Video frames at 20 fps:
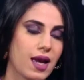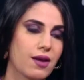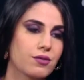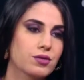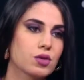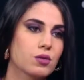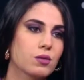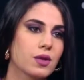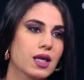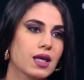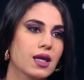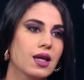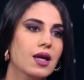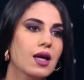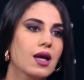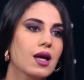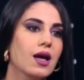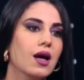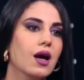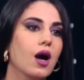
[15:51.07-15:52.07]
to be
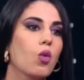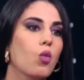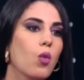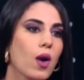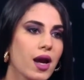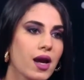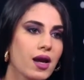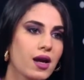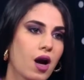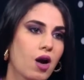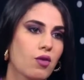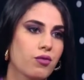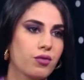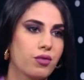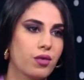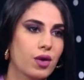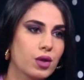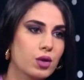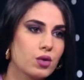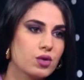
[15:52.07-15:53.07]
aware of
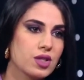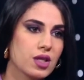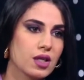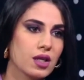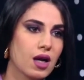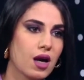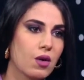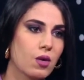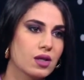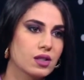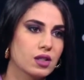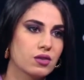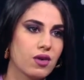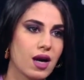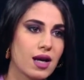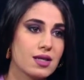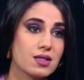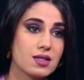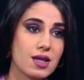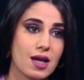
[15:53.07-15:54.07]
using our
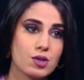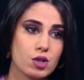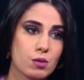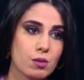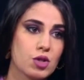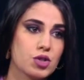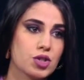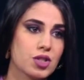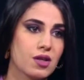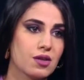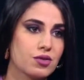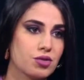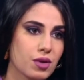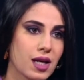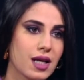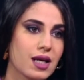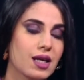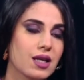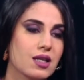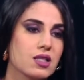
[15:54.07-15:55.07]
devices. As you mentioned, the
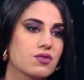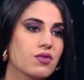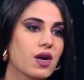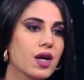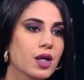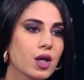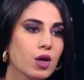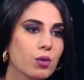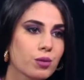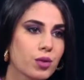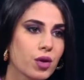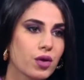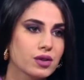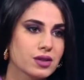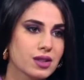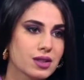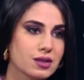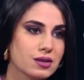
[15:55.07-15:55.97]
training is very important,